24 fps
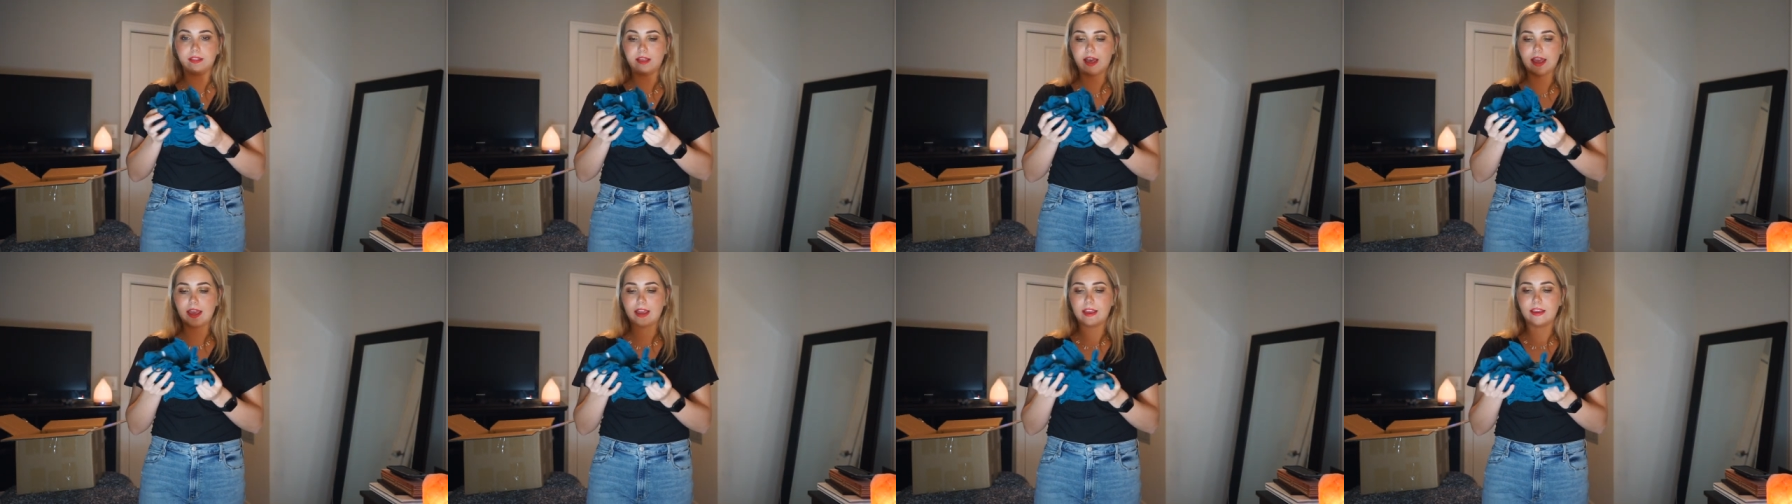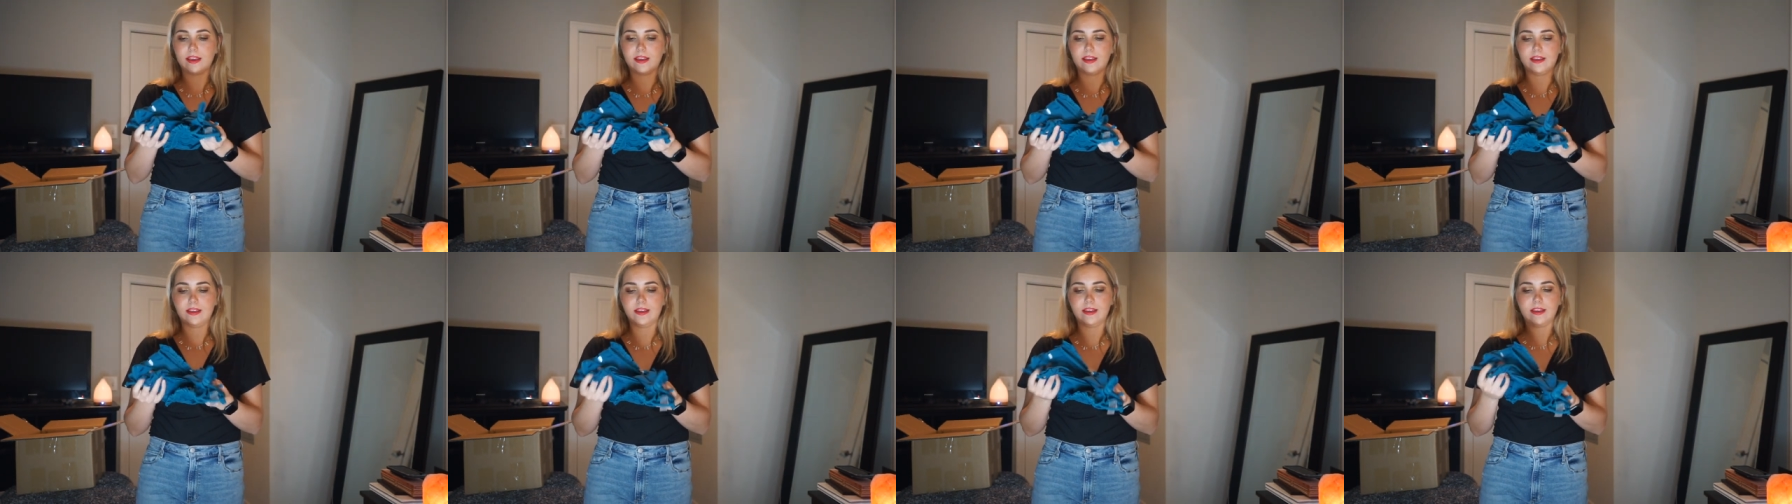
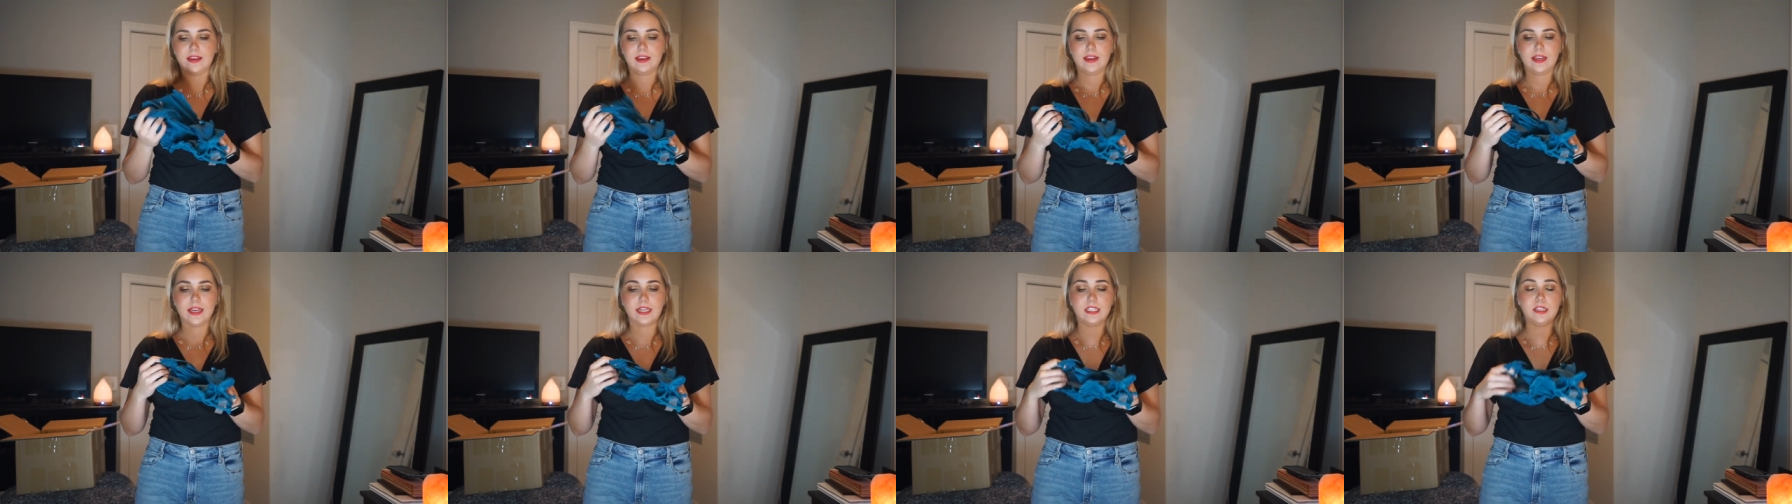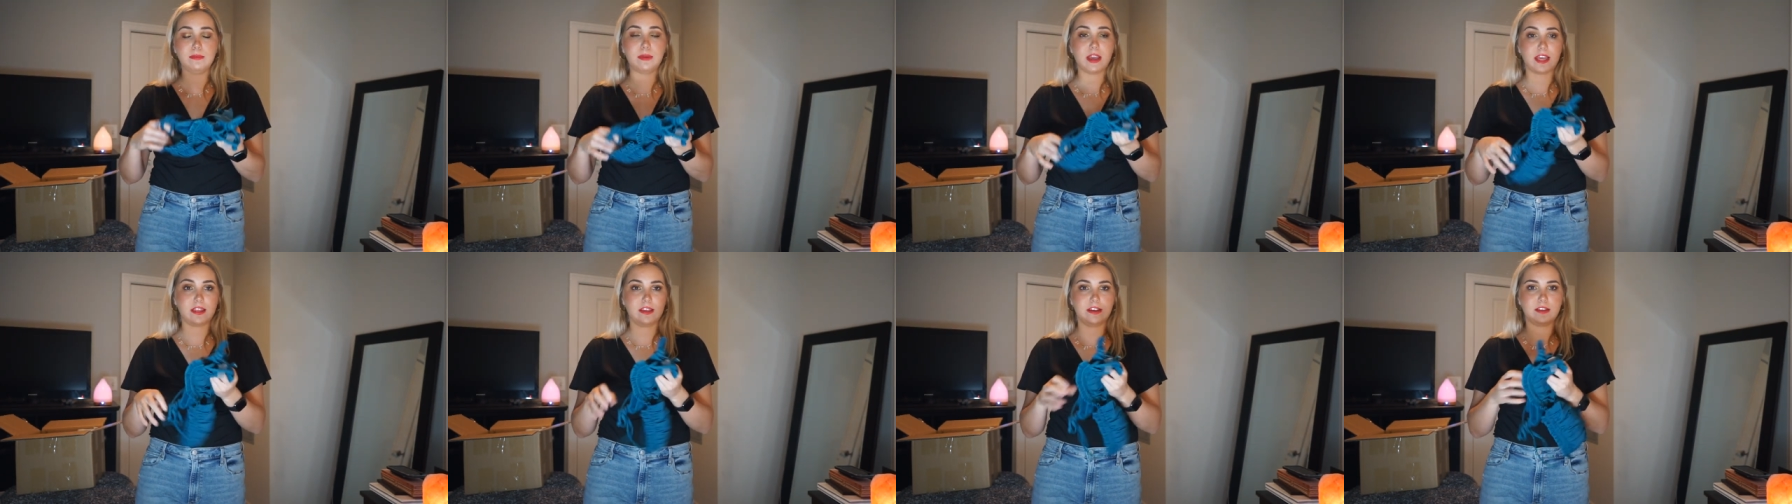Like, it's
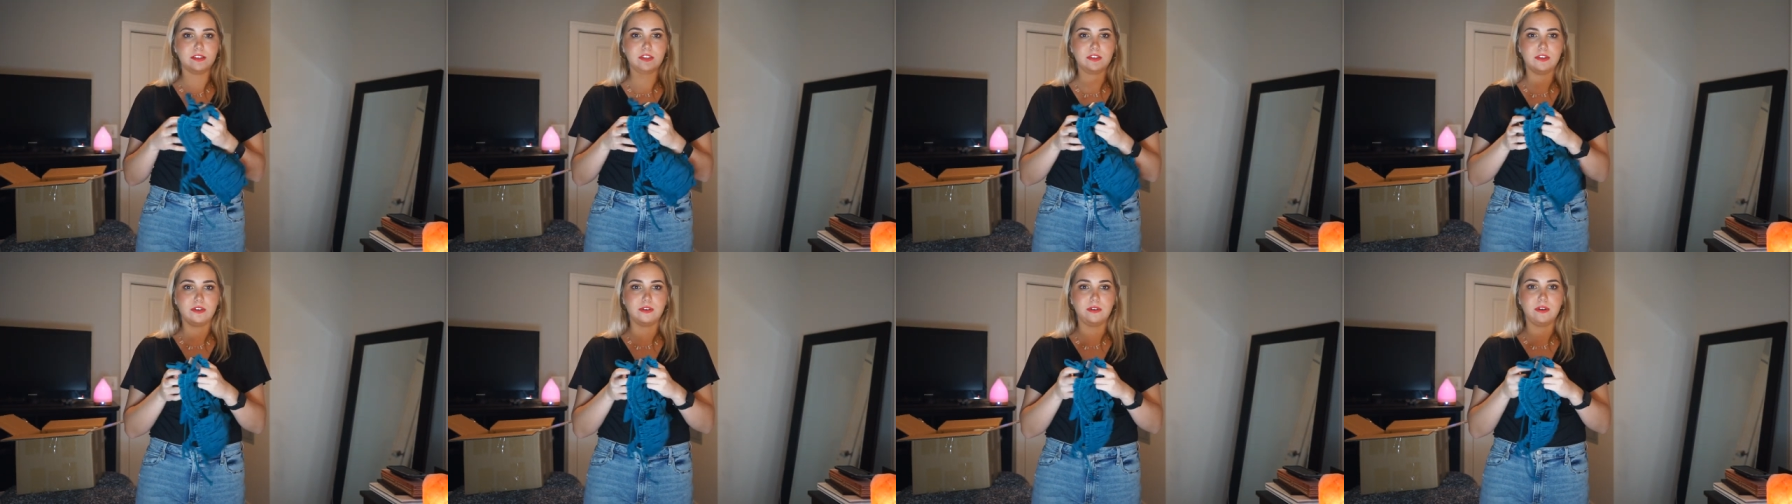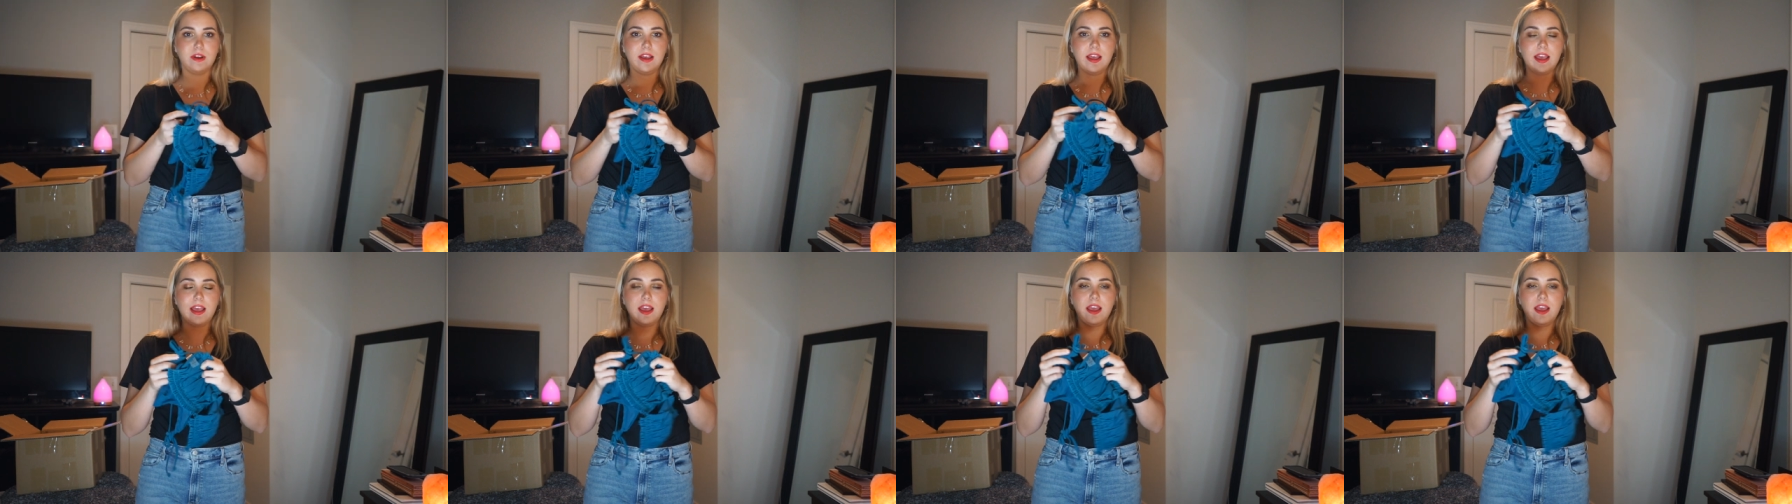a bathing suit.